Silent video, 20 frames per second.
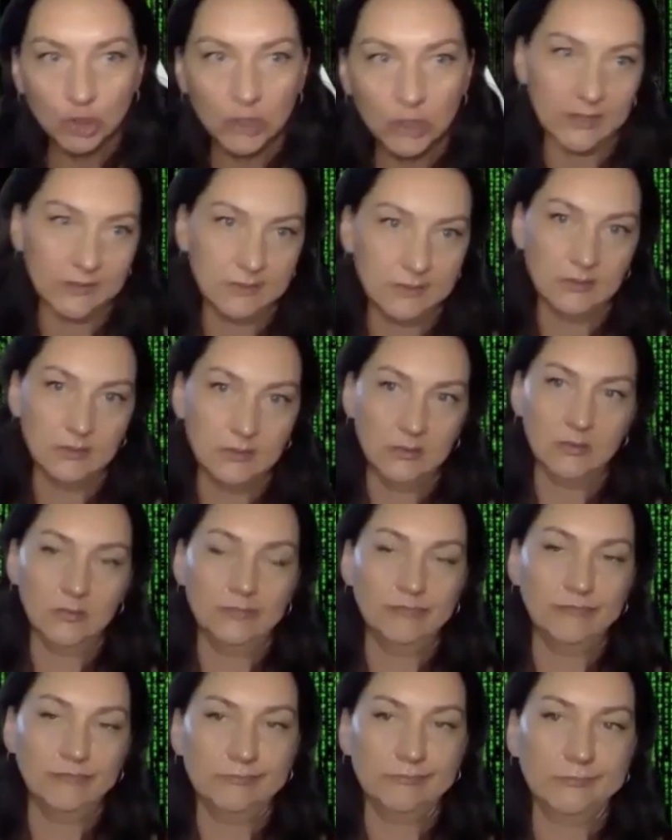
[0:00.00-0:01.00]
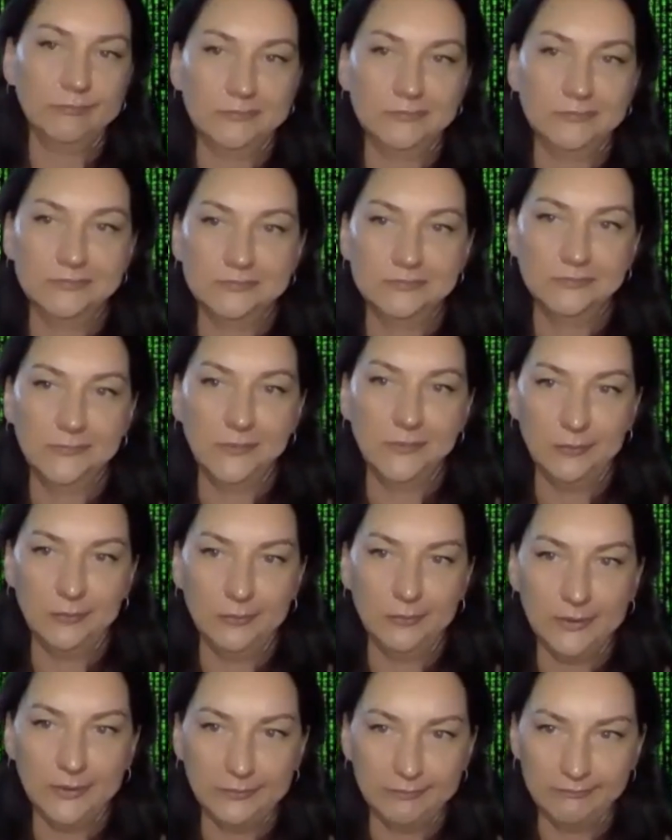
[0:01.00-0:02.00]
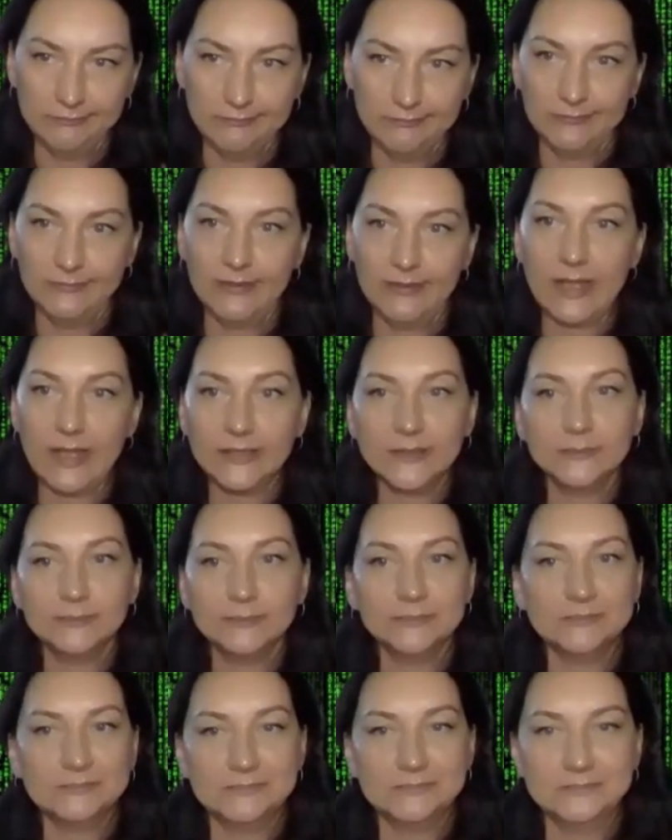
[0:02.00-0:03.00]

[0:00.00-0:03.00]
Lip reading: Good luck with that.